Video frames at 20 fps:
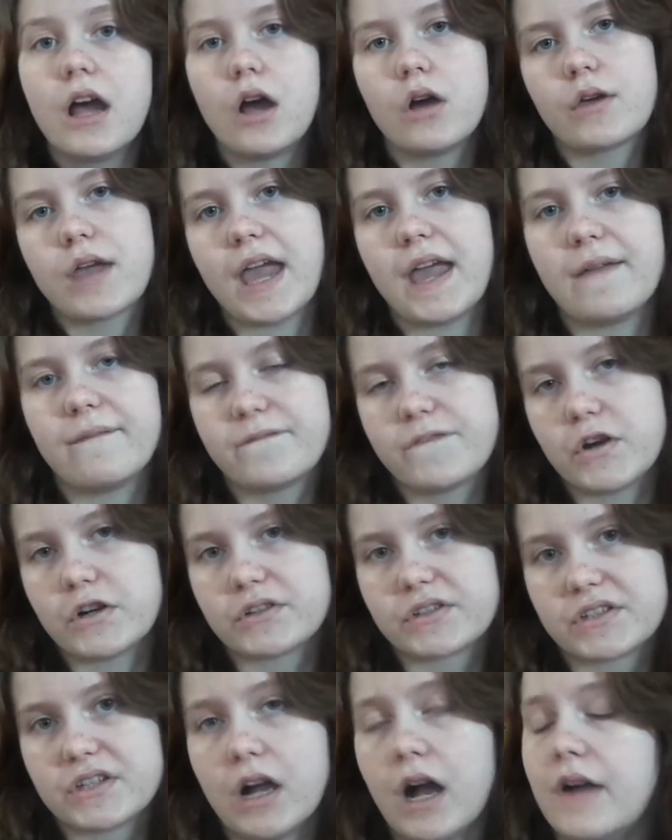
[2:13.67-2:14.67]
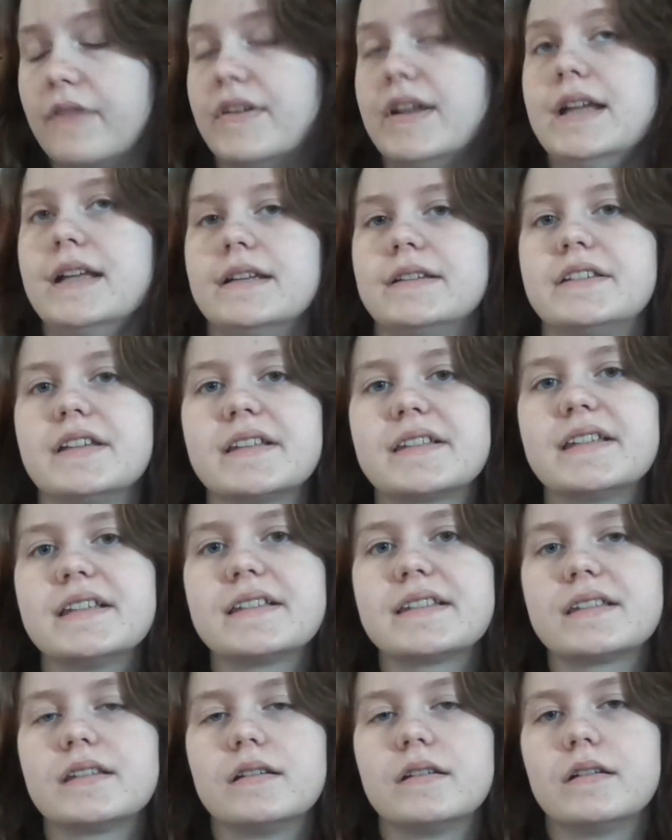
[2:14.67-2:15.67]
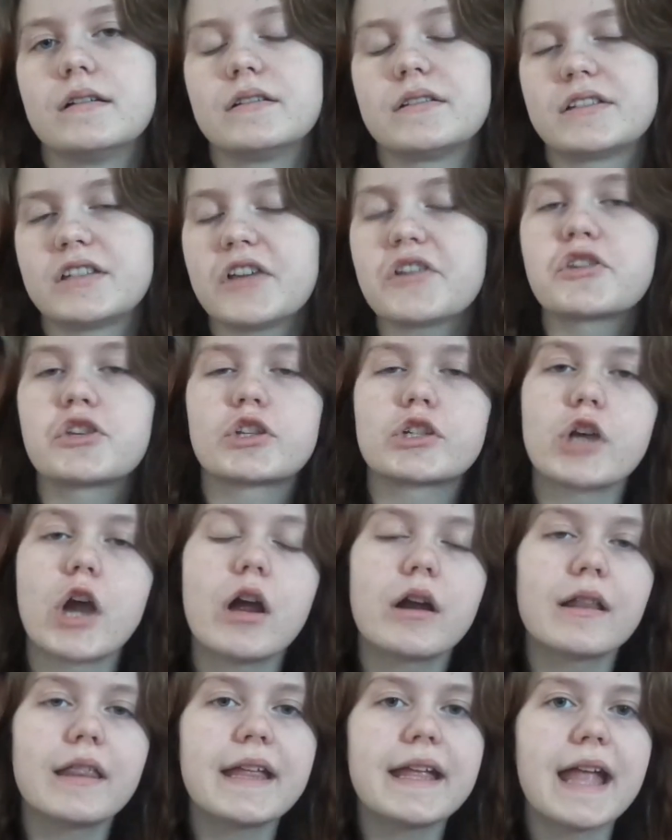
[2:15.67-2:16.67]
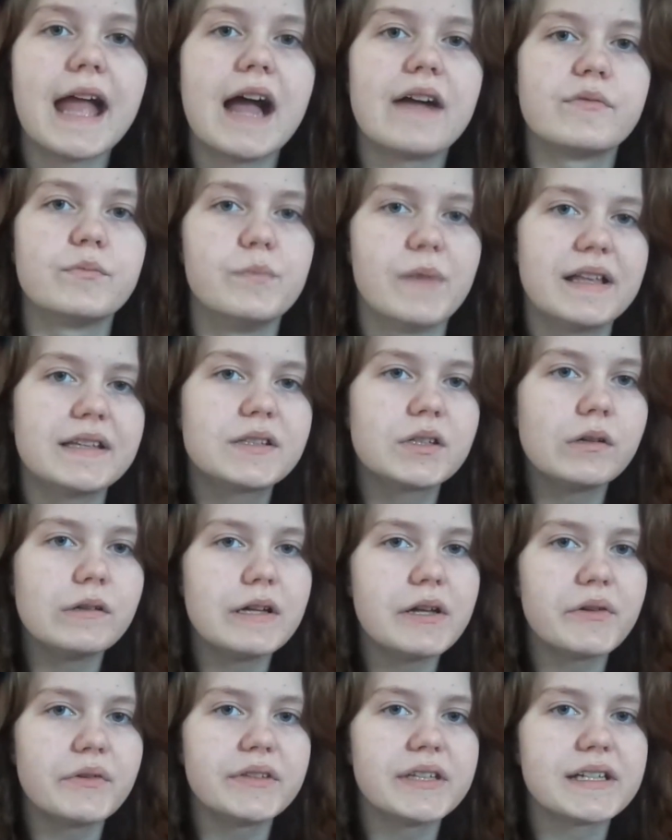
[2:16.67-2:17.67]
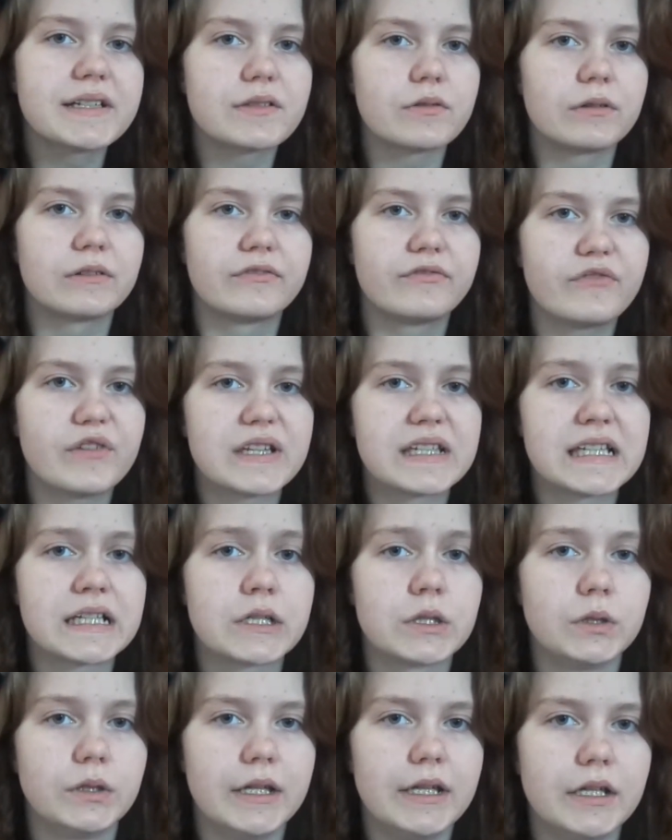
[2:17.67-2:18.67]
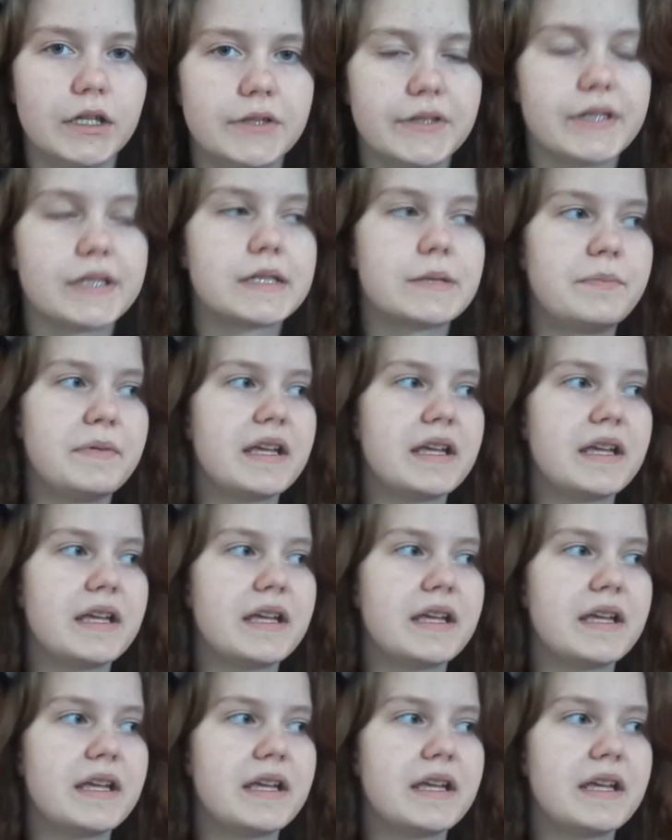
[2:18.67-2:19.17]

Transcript: Okay, first off, does Charlie have mental illness or physical illness?